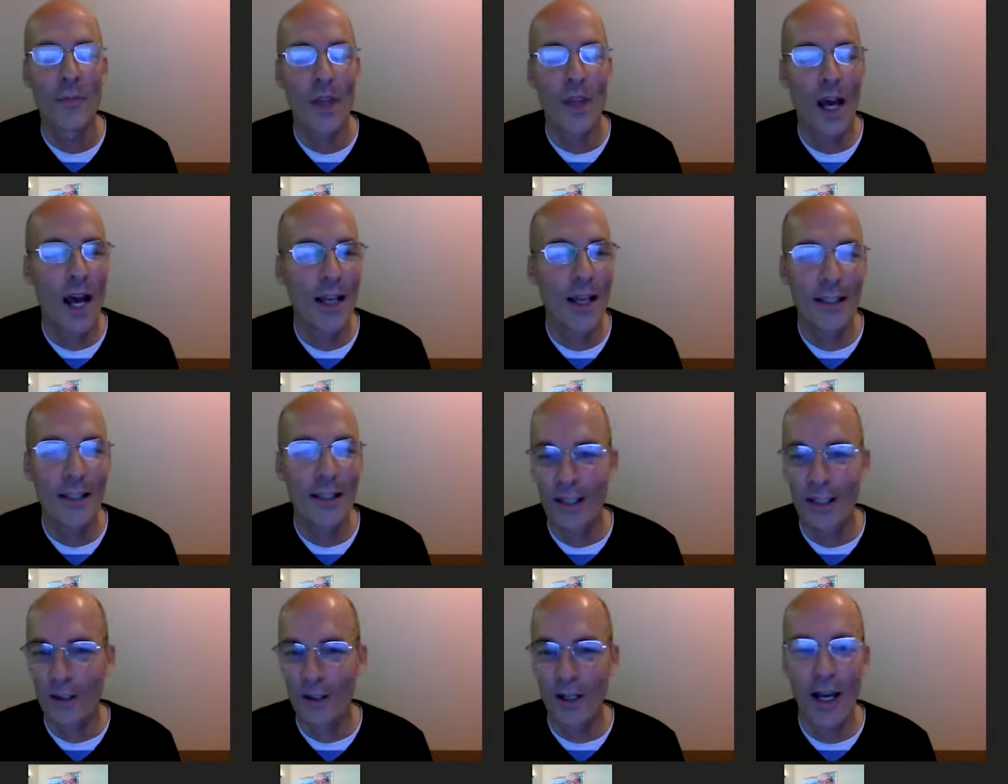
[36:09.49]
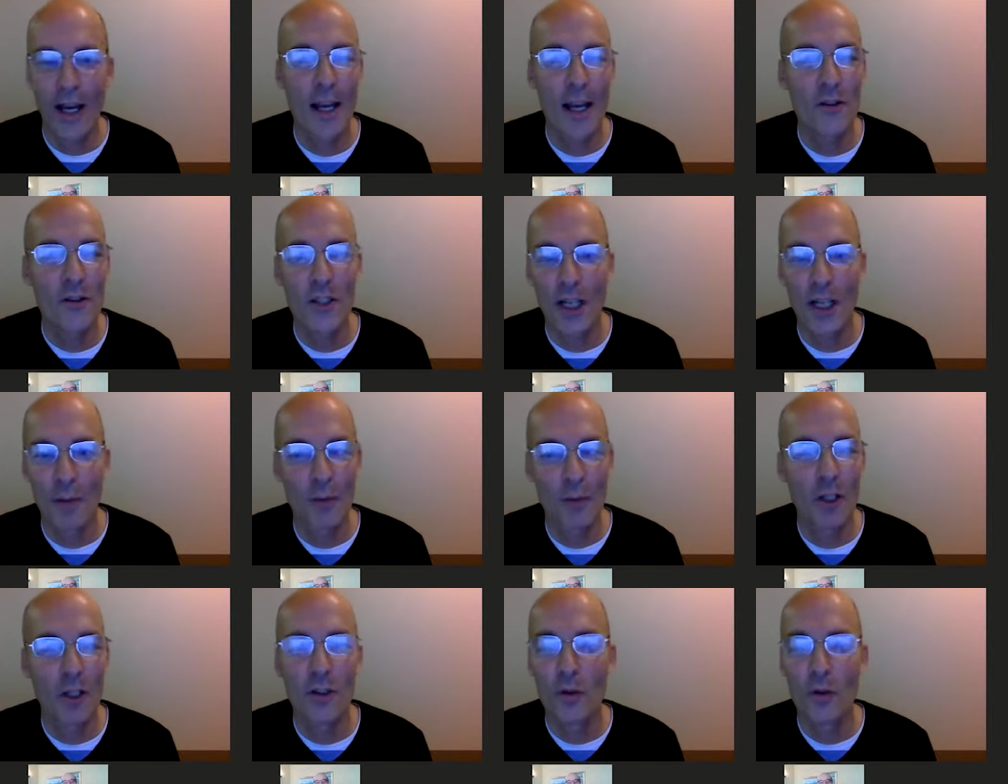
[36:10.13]
I did it. I said,
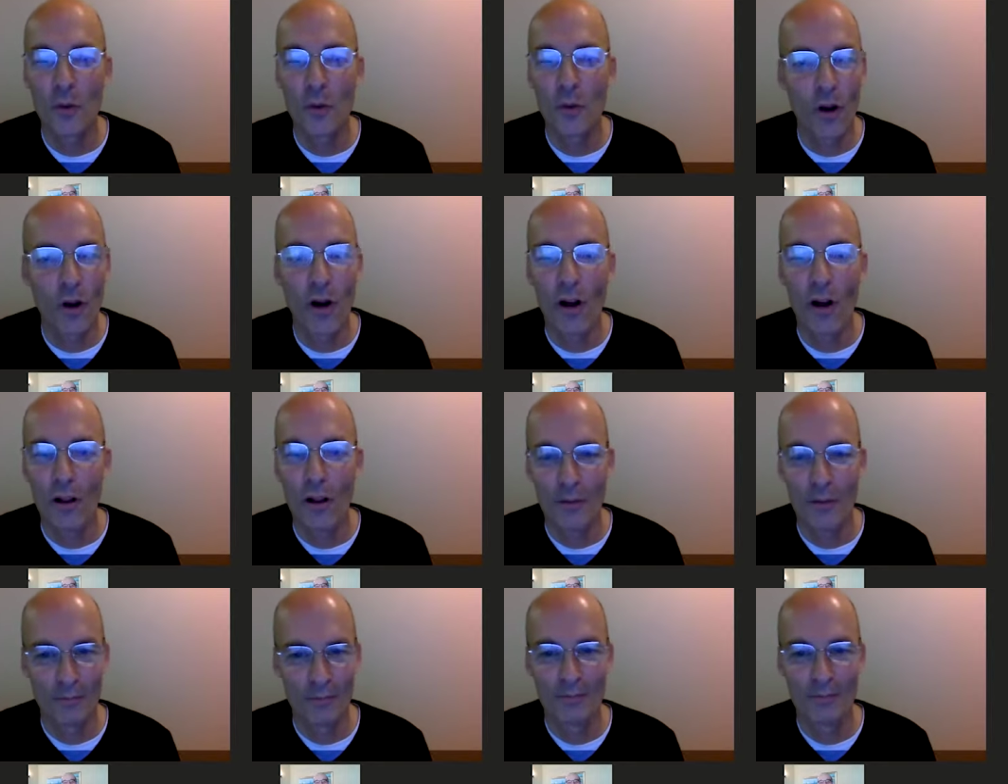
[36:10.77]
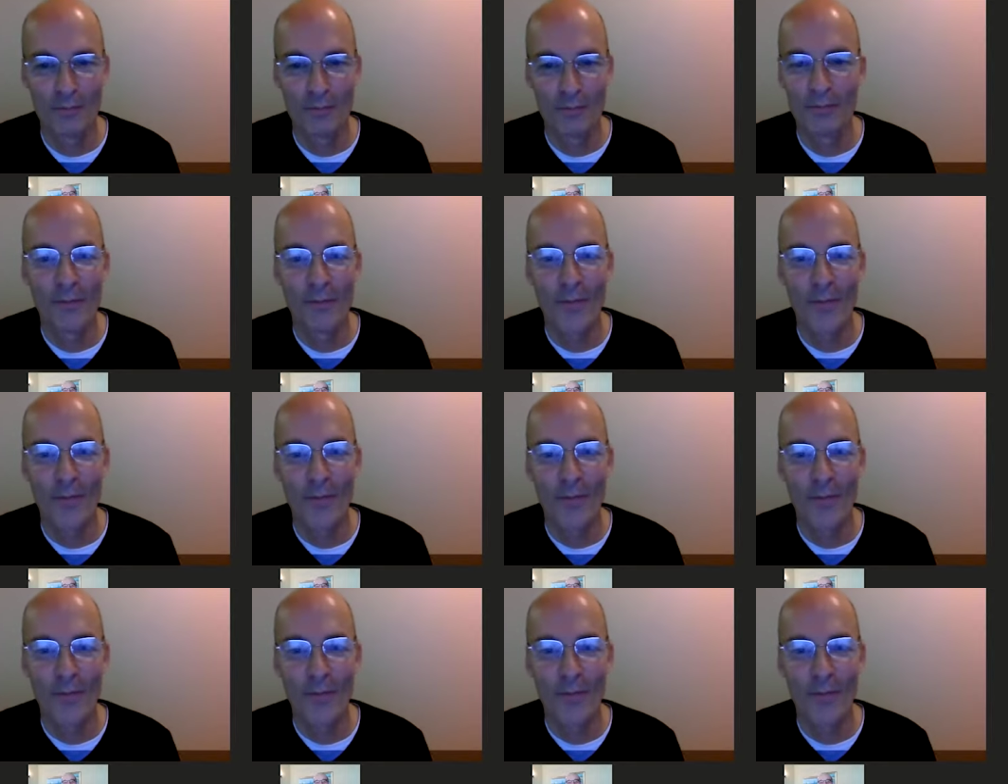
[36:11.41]
I'm going to do it all.